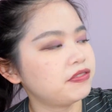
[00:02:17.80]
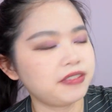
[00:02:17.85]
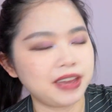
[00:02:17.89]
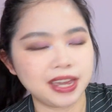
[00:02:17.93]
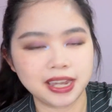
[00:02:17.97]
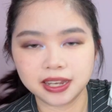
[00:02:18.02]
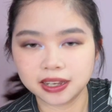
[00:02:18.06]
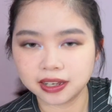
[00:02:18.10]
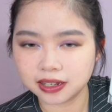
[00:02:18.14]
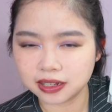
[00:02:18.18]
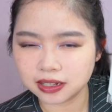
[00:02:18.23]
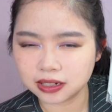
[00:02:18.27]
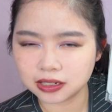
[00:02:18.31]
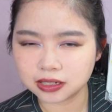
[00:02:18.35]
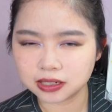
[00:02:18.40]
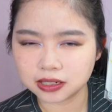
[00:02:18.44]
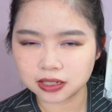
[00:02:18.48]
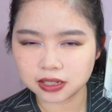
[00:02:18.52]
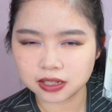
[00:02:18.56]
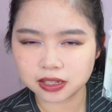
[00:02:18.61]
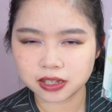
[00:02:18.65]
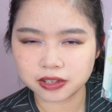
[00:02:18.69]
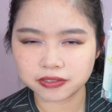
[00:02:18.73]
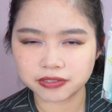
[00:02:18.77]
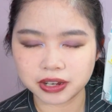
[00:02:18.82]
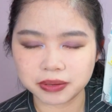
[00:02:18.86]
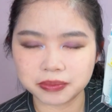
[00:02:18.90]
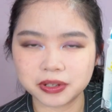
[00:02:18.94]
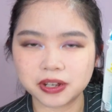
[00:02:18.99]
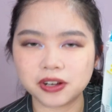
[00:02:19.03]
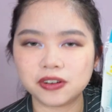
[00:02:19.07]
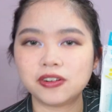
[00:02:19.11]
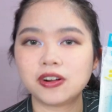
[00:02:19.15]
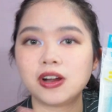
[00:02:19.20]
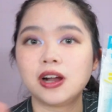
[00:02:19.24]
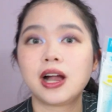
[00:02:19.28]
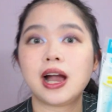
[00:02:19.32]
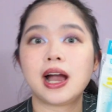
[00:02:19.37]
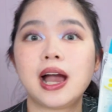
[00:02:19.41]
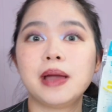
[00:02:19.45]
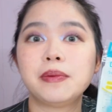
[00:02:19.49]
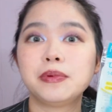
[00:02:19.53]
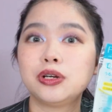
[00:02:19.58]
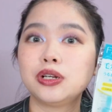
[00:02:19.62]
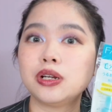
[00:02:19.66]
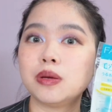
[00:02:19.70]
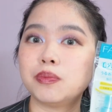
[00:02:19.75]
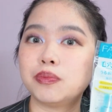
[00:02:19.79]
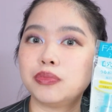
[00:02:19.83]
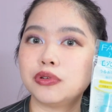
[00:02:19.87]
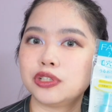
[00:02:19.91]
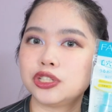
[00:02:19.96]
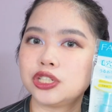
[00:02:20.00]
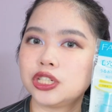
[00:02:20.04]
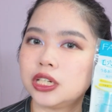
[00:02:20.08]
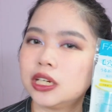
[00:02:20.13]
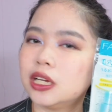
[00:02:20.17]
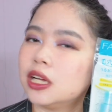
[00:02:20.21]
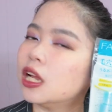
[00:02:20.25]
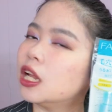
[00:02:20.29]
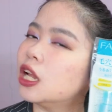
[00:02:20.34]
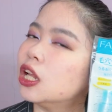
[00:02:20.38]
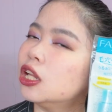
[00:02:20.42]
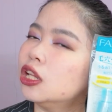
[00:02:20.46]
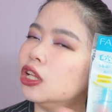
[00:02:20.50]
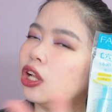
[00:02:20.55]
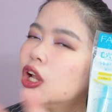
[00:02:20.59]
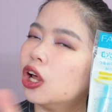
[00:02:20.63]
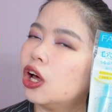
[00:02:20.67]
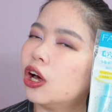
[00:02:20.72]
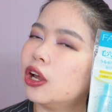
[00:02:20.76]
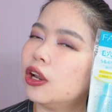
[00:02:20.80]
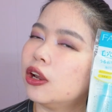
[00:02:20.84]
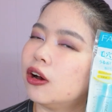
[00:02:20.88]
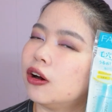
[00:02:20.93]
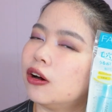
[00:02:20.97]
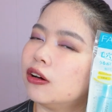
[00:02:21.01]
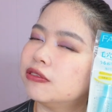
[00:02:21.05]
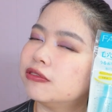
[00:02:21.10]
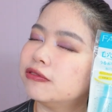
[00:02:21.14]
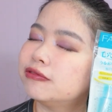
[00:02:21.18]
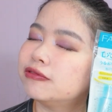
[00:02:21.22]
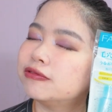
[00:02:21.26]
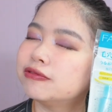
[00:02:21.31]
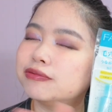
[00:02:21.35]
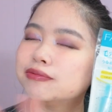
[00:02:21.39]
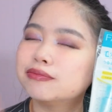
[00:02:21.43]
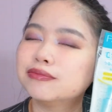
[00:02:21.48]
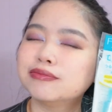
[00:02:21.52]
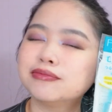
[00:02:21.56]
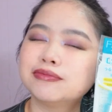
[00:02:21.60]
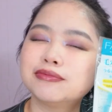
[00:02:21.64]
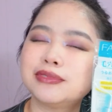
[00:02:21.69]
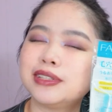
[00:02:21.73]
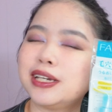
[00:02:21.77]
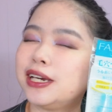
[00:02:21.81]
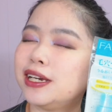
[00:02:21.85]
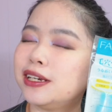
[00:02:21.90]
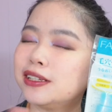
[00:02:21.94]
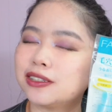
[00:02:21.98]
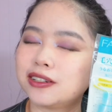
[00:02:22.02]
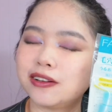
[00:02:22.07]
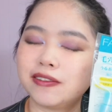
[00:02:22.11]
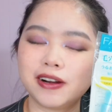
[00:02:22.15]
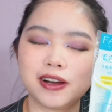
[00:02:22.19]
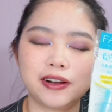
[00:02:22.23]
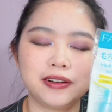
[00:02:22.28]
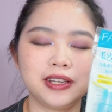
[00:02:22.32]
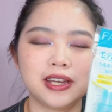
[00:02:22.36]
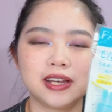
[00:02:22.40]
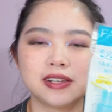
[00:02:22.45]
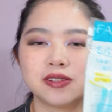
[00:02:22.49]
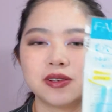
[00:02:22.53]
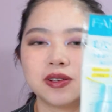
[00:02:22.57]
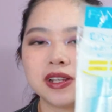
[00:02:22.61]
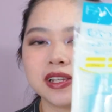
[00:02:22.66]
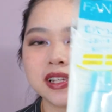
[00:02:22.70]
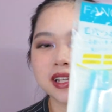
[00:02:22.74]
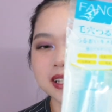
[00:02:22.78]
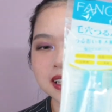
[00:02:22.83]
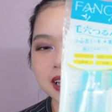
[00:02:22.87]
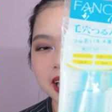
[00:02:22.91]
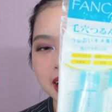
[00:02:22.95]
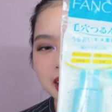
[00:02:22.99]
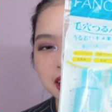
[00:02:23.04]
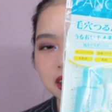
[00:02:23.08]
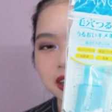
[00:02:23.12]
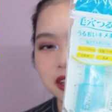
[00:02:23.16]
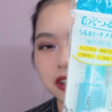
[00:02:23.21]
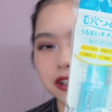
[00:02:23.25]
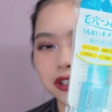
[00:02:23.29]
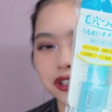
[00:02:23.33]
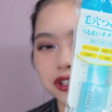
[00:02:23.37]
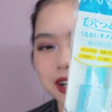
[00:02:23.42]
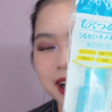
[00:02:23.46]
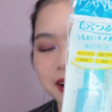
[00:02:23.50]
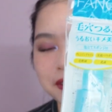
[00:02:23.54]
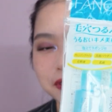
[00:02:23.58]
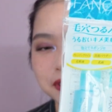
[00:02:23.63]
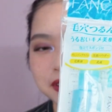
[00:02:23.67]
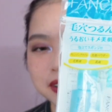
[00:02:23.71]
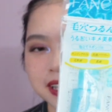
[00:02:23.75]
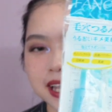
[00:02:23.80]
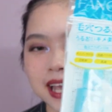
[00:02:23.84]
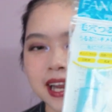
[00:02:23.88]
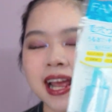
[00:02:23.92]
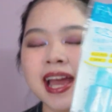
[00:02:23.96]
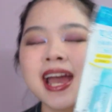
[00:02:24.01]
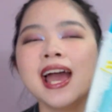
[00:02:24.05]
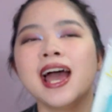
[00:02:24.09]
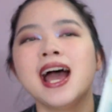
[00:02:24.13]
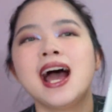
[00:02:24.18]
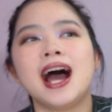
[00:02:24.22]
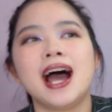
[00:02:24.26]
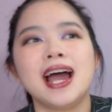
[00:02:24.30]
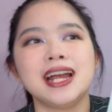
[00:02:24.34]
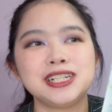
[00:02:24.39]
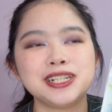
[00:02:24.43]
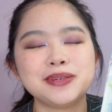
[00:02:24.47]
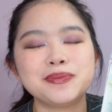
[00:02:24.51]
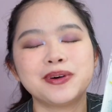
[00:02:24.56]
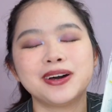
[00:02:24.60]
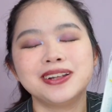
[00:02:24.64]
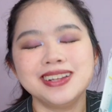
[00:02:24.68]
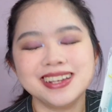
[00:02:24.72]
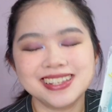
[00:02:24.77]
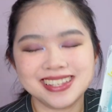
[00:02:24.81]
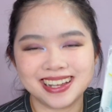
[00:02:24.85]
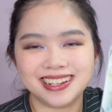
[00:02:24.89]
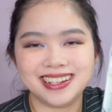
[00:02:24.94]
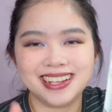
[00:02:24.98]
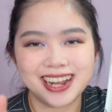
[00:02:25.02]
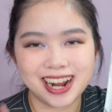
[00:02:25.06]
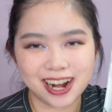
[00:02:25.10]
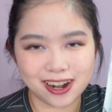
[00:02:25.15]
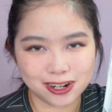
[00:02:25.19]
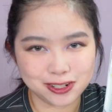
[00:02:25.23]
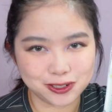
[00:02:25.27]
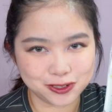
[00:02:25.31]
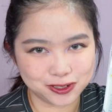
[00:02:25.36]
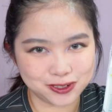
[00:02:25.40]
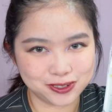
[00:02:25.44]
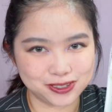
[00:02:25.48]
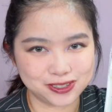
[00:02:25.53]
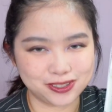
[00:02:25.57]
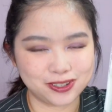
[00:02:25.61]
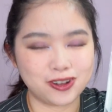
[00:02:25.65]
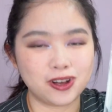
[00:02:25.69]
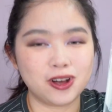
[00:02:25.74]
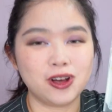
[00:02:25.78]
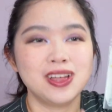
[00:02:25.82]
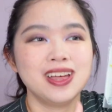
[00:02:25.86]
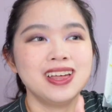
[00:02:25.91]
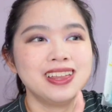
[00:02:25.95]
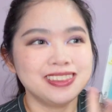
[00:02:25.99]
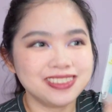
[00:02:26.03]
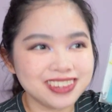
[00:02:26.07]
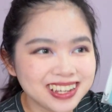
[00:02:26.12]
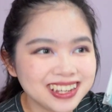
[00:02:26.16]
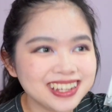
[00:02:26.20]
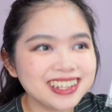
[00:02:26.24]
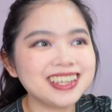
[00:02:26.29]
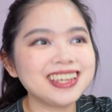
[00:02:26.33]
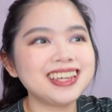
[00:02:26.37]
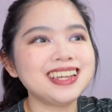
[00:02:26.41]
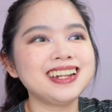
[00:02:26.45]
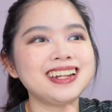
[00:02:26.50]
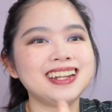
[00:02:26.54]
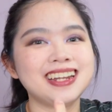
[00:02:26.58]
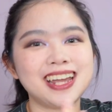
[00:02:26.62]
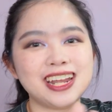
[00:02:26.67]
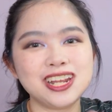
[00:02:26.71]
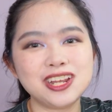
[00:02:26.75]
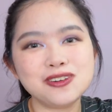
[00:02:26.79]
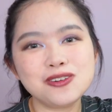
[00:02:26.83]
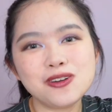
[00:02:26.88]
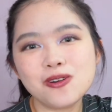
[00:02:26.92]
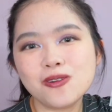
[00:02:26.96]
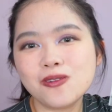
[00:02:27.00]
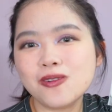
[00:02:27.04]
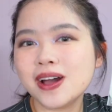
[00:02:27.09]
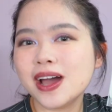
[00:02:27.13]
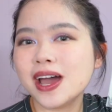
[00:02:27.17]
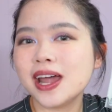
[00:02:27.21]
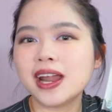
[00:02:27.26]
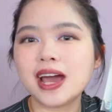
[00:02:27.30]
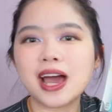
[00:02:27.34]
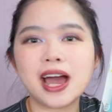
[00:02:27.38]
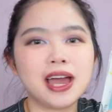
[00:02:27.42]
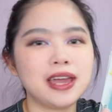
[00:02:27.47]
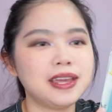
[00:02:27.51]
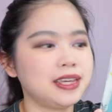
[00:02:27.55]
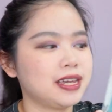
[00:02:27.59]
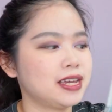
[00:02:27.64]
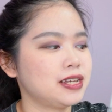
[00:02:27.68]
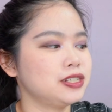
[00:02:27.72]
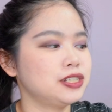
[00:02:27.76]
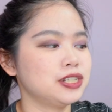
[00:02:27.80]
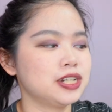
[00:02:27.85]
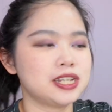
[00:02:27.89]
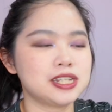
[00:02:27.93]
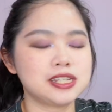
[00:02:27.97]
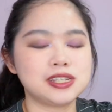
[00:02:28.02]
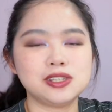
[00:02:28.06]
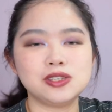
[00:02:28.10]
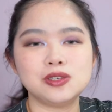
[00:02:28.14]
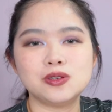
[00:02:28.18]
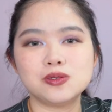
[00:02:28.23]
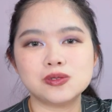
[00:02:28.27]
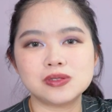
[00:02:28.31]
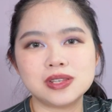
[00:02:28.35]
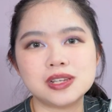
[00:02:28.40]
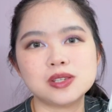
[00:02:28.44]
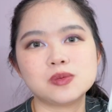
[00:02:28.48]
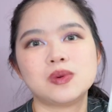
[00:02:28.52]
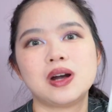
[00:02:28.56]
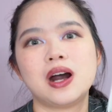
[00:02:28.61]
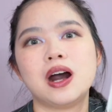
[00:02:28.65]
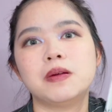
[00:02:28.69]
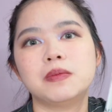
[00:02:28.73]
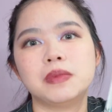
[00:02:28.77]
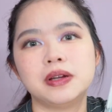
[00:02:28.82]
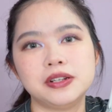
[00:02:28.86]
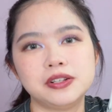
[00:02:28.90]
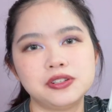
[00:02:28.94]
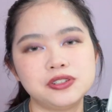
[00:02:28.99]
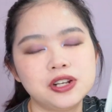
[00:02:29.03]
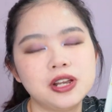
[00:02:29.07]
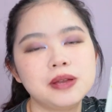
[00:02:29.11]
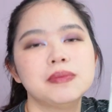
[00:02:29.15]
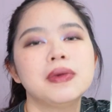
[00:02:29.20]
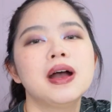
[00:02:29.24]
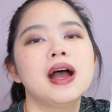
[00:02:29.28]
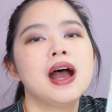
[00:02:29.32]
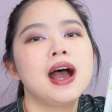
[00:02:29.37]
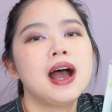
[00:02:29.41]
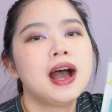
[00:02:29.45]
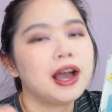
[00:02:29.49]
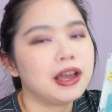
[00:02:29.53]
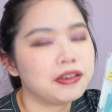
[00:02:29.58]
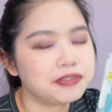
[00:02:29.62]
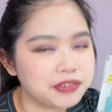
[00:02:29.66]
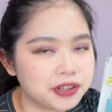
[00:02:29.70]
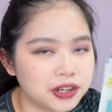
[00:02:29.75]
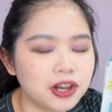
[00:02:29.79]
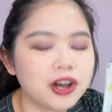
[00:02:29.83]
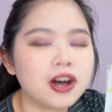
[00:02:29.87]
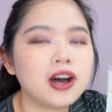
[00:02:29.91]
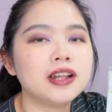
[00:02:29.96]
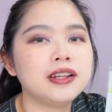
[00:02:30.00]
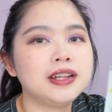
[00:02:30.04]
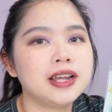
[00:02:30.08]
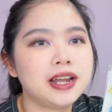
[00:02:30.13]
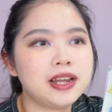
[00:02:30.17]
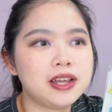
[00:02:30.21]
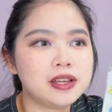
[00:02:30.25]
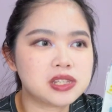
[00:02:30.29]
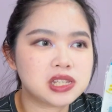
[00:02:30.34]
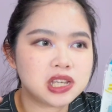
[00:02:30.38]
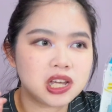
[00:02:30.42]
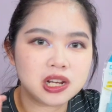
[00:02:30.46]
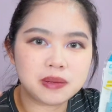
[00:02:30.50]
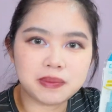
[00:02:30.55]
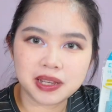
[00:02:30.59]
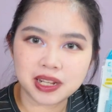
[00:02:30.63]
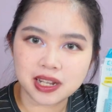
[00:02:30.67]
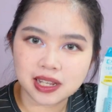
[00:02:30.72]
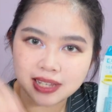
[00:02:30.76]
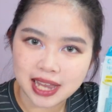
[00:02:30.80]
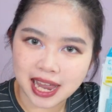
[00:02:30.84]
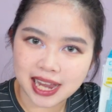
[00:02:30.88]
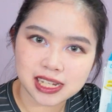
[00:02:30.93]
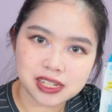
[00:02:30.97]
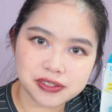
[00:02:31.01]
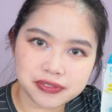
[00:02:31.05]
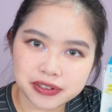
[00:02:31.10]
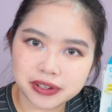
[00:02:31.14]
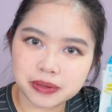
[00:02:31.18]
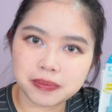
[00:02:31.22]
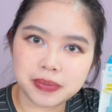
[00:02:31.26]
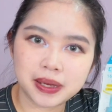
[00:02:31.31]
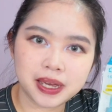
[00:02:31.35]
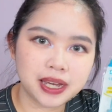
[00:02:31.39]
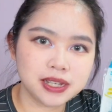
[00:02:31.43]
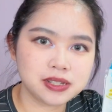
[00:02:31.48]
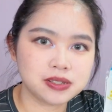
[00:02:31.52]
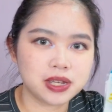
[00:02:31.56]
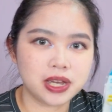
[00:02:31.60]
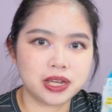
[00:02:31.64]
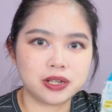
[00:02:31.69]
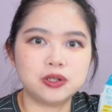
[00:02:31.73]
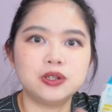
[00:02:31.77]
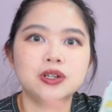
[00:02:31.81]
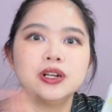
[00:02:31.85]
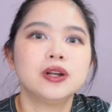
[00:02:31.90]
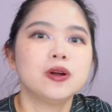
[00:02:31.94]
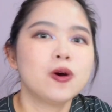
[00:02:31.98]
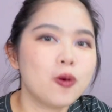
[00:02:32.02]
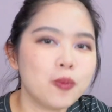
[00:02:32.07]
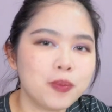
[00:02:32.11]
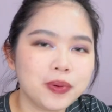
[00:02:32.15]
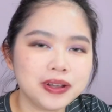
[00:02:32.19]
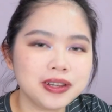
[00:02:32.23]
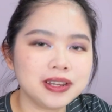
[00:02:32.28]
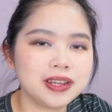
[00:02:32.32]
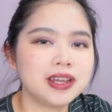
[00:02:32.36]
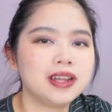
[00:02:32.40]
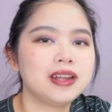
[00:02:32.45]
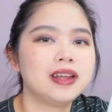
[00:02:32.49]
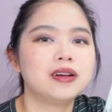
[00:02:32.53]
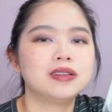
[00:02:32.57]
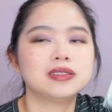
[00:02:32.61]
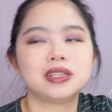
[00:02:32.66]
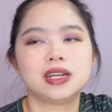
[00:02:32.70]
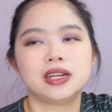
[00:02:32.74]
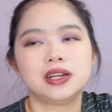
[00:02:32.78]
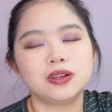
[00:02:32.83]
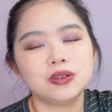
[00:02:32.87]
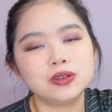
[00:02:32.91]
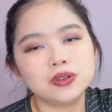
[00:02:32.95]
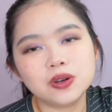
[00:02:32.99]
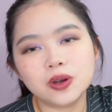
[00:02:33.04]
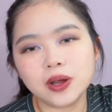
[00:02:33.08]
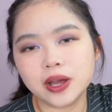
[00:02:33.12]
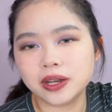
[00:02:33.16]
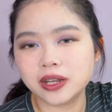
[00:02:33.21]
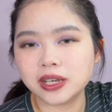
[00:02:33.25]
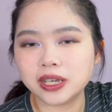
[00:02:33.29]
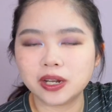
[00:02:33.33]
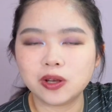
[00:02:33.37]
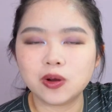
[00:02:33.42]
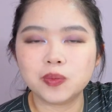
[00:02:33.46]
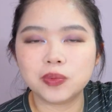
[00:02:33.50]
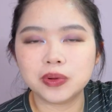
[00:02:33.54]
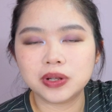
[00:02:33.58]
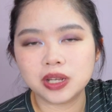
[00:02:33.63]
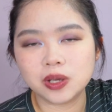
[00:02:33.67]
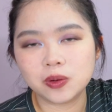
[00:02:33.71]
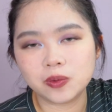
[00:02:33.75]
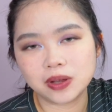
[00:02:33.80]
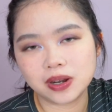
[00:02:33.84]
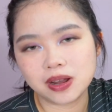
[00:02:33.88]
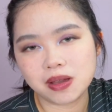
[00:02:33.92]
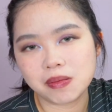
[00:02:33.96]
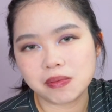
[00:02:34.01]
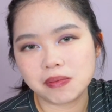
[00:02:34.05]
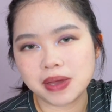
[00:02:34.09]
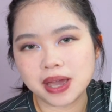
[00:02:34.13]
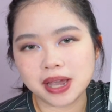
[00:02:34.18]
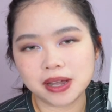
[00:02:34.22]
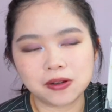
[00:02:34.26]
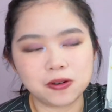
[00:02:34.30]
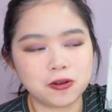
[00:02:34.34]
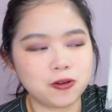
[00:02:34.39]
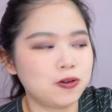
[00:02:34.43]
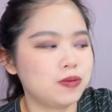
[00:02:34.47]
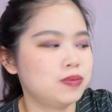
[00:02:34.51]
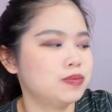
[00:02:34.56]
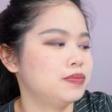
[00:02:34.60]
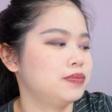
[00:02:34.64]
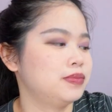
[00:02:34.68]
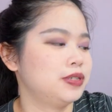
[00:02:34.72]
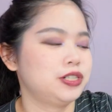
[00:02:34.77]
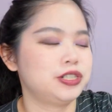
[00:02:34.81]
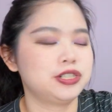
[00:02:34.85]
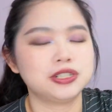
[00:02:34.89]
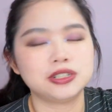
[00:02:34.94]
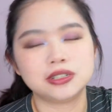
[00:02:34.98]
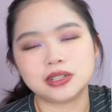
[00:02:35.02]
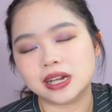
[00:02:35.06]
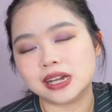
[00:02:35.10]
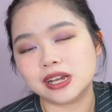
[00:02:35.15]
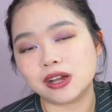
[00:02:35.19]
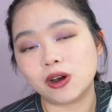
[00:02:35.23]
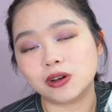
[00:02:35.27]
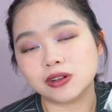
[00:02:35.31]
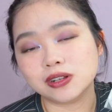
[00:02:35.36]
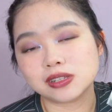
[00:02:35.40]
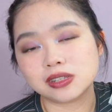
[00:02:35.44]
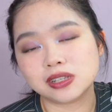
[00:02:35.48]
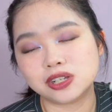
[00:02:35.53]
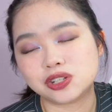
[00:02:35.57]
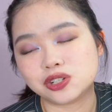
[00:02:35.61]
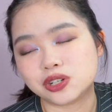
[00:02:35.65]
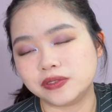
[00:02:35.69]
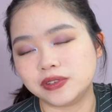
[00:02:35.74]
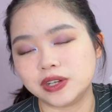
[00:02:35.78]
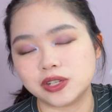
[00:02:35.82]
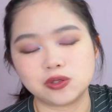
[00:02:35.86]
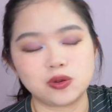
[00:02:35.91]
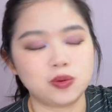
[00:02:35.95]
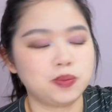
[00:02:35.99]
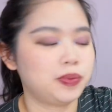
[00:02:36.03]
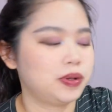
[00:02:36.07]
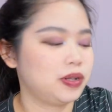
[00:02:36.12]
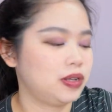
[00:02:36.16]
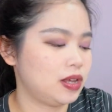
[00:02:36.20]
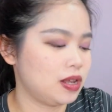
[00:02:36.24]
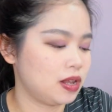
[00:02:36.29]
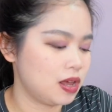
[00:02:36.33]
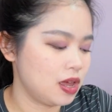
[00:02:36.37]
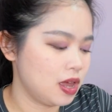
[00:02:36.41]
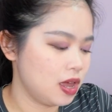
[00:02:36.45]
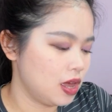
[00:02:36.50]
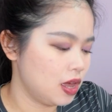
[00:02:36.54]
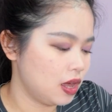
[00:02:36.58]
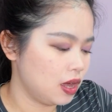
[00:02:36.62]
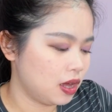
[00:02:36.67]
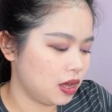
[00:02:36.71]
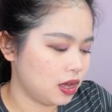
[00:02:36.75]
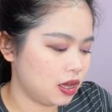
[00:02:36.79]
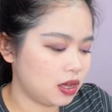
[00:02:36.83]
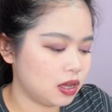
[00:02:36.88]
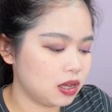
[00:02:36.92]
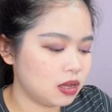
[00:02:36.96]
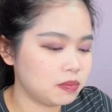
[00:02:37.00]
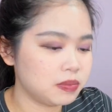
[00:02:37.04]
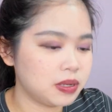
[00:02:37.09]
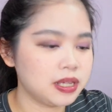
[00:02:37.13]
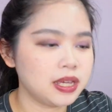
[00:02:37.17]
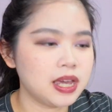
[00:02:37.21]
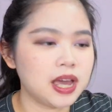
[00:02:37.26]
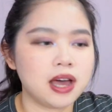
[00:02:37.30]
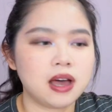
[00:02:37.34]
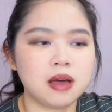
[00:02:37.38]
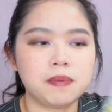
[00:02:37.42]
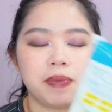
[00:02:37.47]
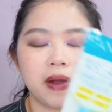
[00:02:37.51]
Fancl, if I'm not wrong. I'm gonna butcher a lot of things around here. So this is like a little travel set. I actually bought this at the Harajuku store thinking that, you know what, I can just use this while on my trip. I forgot that it's gonna be in a tax-free bag, so I couldn't open it. I was like, oh no, and you can open it when I'm back home, which I honestly should have just opened it. But yeah,